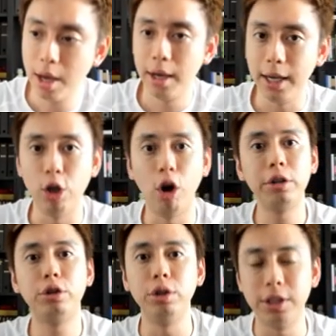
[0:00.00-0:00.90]
in order
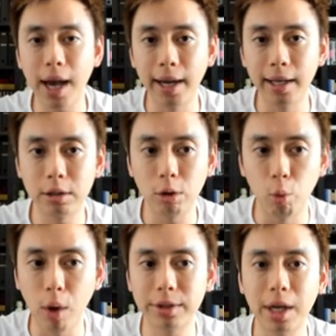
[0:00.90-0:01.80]
to decide
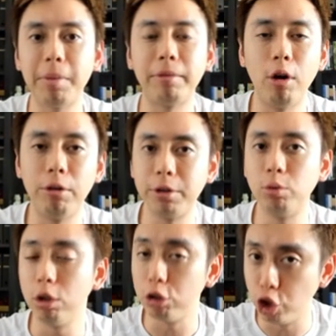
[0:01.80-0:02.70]
what type of offer
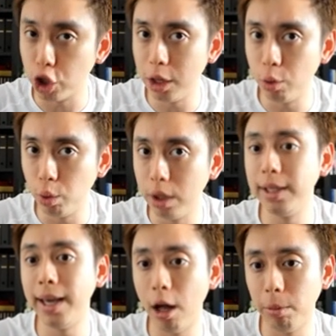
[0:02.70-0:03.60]
will genuinely
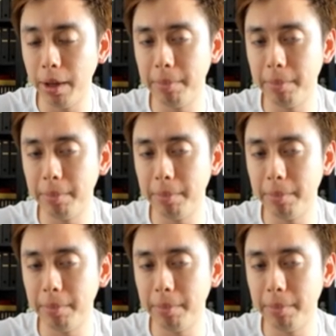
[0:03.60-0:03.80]
help them.